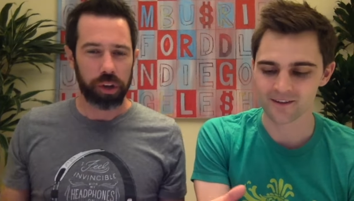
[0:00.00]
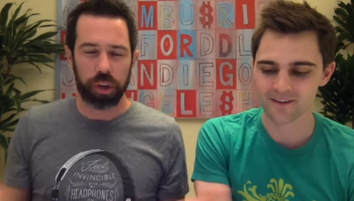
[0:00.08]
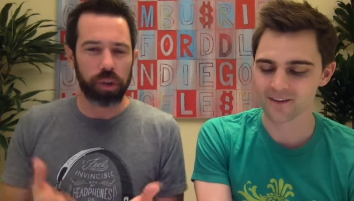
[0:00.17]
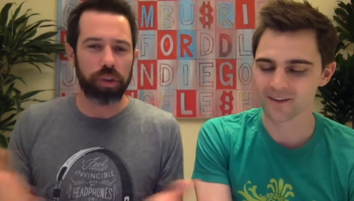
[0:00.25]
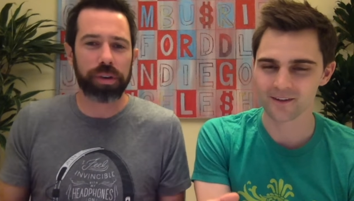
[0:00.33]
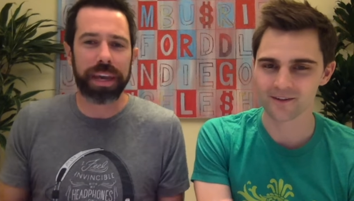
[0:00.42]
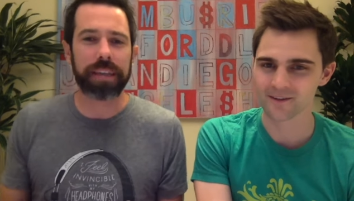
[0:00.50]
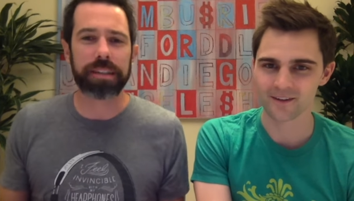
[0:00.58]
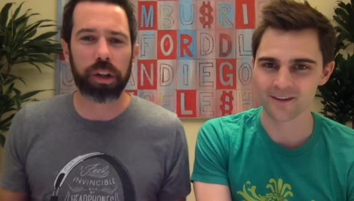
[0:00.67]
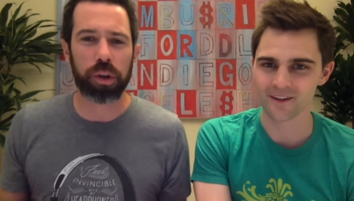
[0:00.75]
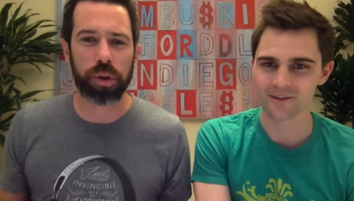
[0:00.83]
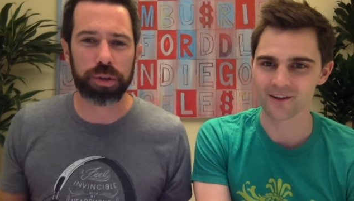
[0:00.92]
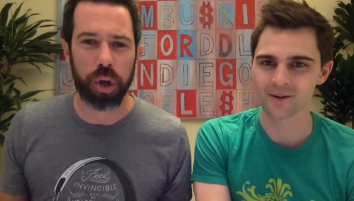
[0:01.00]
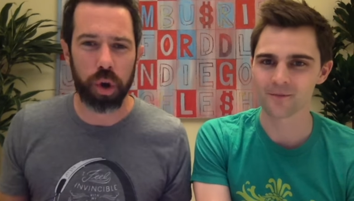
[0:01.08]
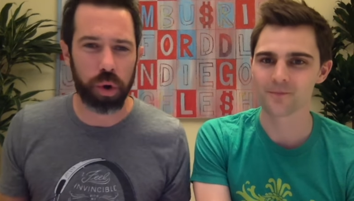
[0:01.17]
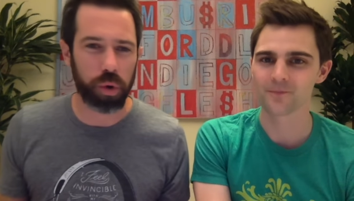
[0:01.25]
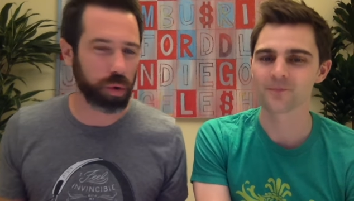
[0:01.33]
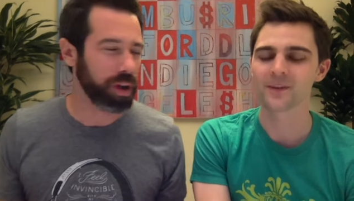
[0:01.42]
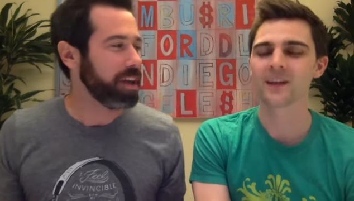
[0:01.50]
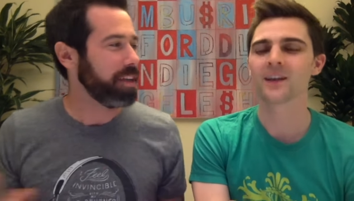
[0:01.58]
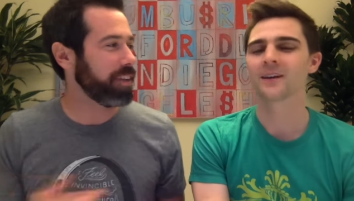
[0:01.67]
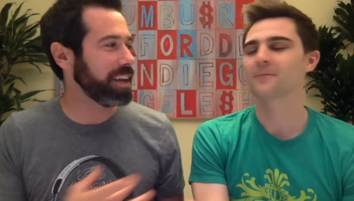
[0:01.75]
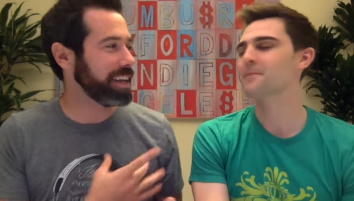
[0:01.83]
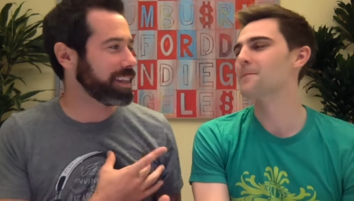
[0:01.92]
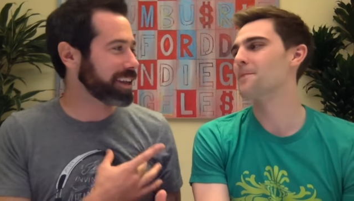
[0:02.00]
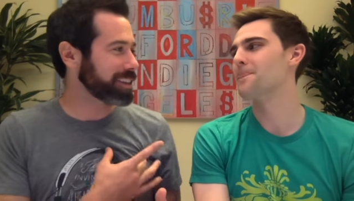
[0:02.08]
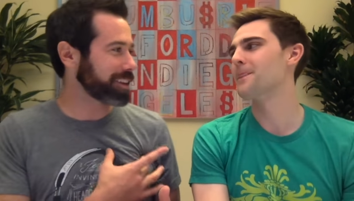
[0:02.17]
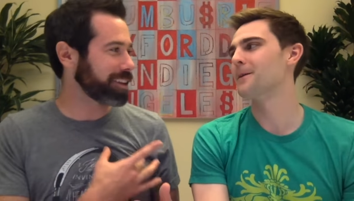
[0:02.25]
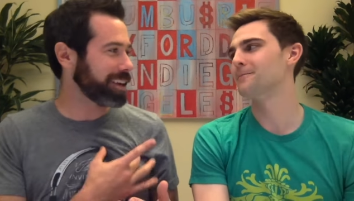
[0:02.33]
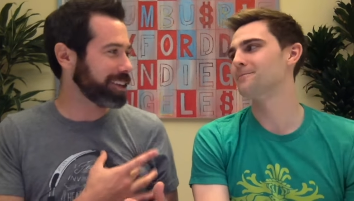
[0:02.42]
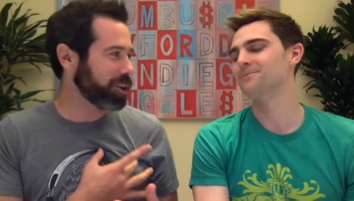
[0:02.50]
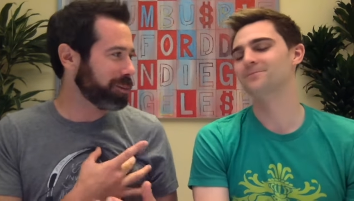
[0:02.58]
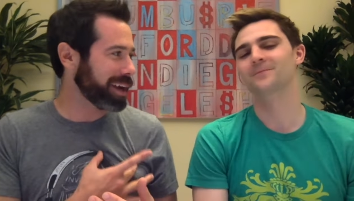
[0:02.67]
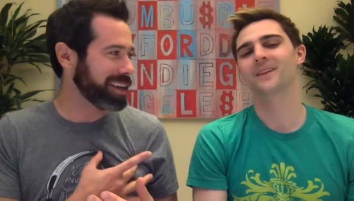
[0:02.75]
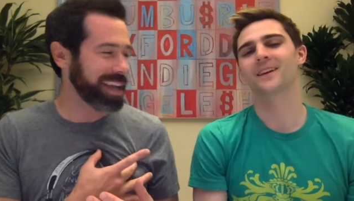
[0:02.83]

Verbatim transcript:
Speaker 1: You, you can't tell who's who. They need like little hello, my